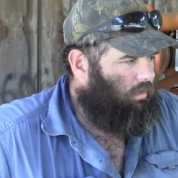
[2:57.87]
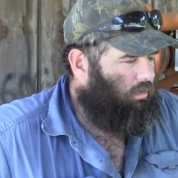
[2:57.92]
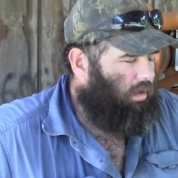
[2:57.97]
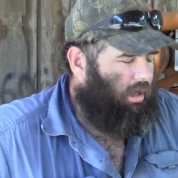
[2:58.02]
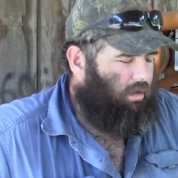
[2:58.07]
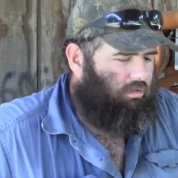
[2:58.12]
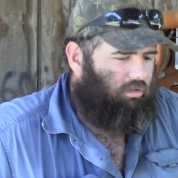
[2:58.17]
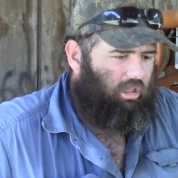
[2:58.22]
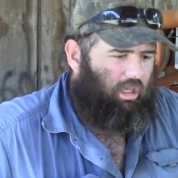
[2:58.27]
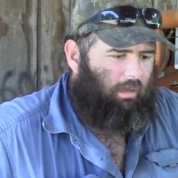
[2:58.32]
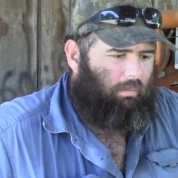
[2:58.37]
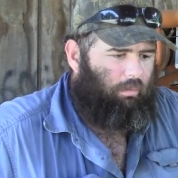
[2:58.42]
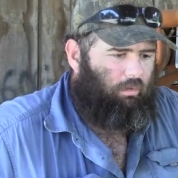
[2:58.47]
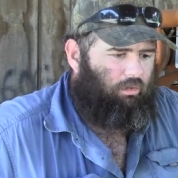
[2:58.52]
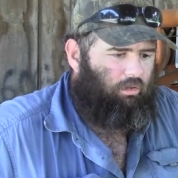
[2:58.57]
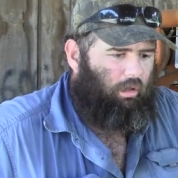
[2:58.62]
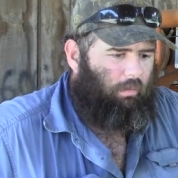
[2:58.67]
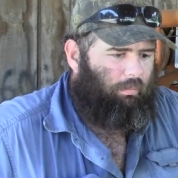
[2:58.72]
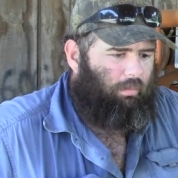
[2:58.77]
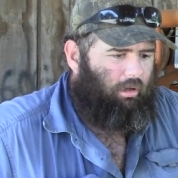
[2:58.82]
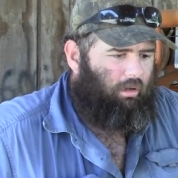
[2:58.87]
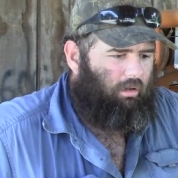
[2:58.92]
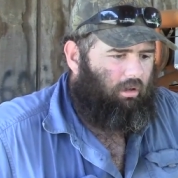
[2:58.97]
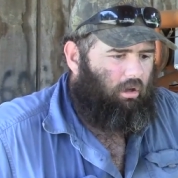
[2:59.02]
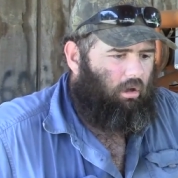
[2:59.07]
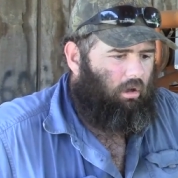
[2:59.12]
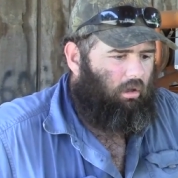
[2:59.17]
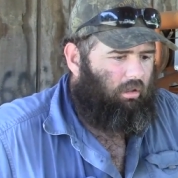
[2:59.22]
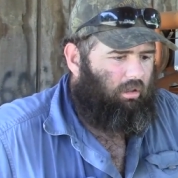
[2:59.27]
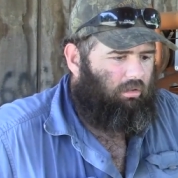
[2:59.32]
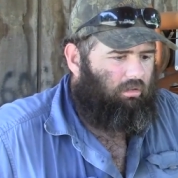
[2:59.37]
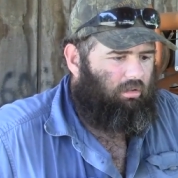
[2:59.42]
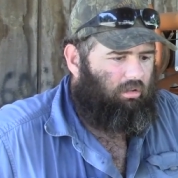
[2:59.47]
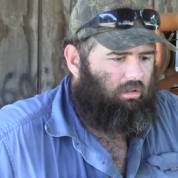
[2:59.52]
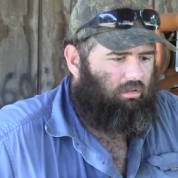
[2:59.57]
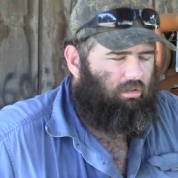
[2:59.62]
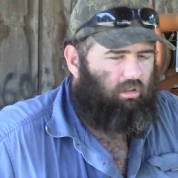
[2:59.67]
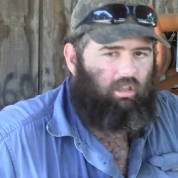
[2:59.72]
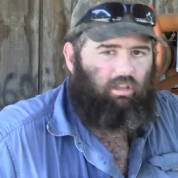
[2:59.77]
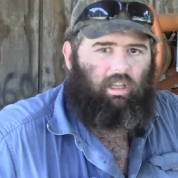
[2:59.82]
groundskeepers up there called us
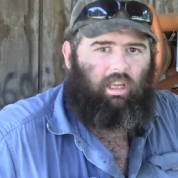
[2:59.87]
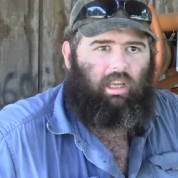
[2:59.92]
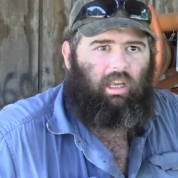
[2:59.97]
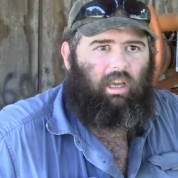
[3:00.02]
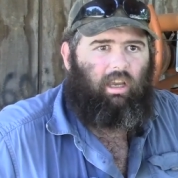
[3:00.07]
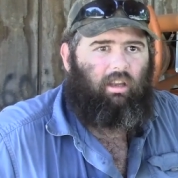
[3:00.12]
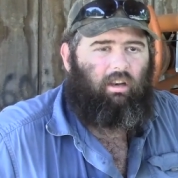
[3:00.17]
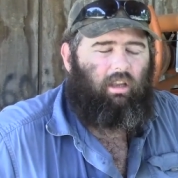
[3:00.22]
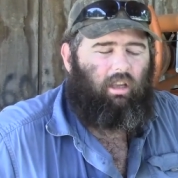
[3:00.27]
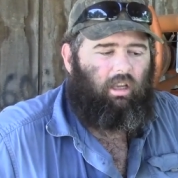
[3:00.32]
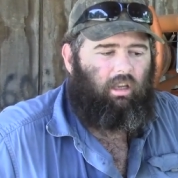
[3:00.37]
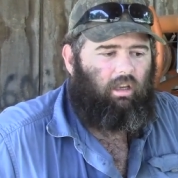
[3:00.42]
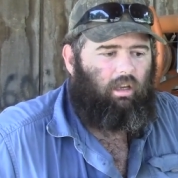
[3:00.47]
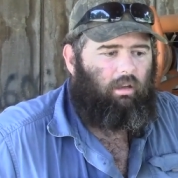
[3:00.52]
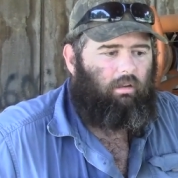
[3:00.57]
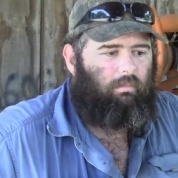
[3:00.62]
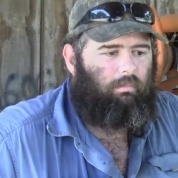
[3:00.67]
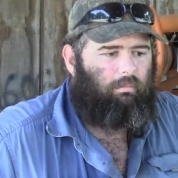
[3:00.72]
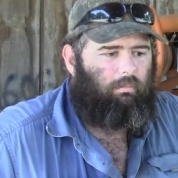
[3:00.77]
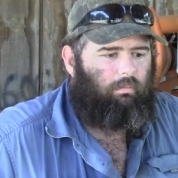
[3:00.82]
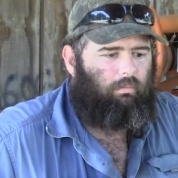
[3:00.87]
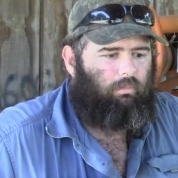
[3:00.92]
and said they had a